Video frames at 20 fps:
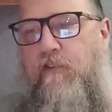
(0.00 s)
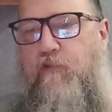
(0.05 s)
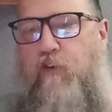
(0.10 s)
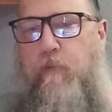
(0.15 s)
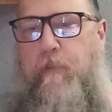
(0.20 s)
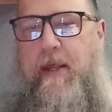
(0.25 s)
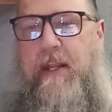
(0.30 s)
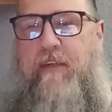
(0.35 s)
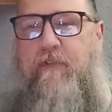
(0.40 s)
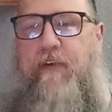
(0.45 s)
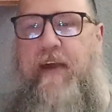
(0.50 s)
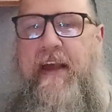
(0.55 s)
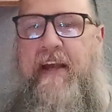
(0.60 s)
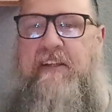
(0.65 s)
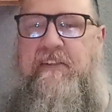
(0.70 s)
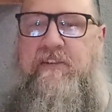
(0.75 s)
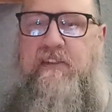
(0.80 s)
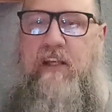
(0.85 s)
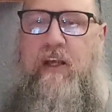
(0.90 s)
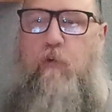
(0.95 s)
For many
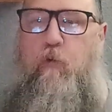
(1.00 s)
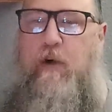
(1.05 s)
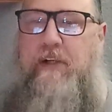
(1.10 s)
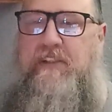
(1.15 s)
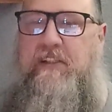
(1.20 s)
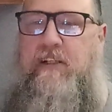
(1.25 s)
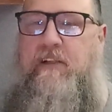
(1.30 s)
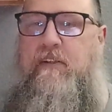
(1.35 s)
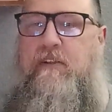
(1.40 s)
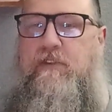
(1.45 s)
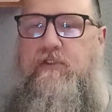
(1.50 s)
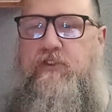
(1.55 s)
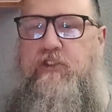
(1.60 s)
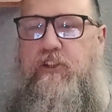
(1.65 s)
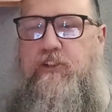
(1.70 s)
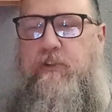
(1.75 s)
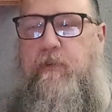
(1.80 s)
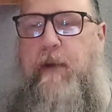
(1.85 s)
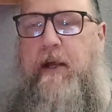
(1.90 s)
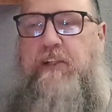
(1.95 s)
fans, it wasn't
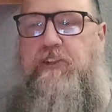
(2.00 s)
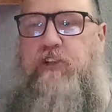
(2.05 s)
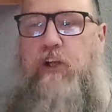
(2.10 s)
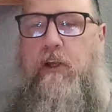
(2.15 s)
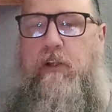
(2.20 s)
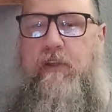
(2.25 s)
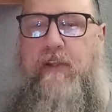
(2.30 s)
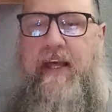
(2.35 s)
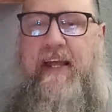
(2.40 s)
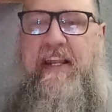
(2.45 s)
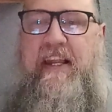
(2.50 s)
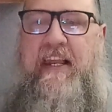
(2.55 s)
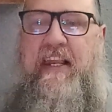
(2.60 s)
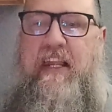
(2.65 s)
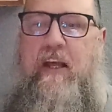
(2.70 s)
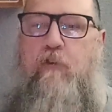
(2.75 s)
just about John Lennon,